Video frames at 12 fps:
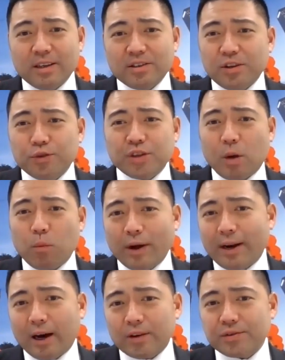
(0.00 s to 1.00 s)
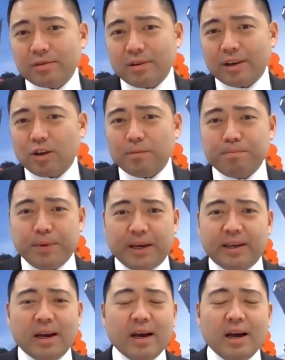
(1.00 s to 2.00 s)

to someone else. It could be